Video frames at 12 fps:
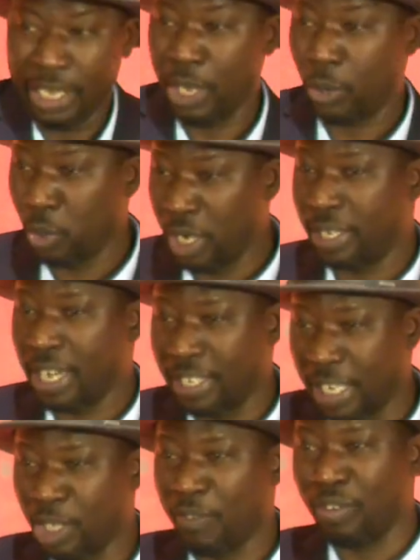including
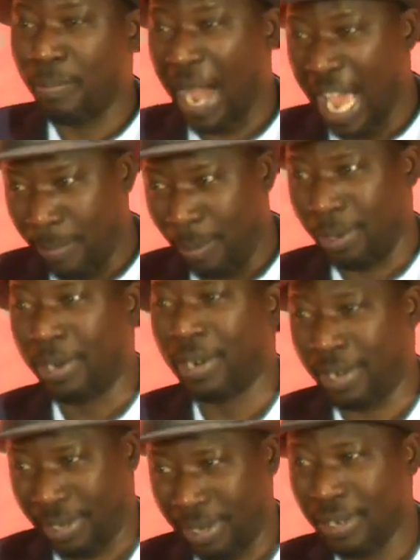translation of the Bible
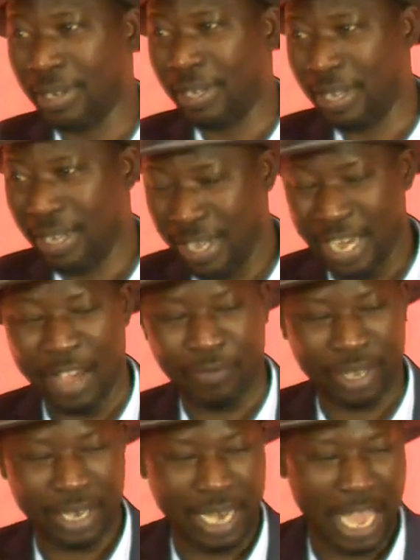in
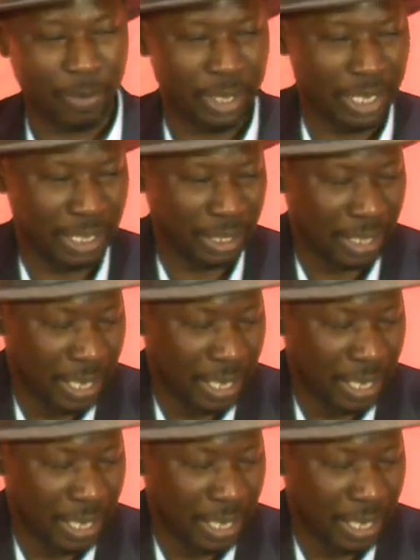African languages,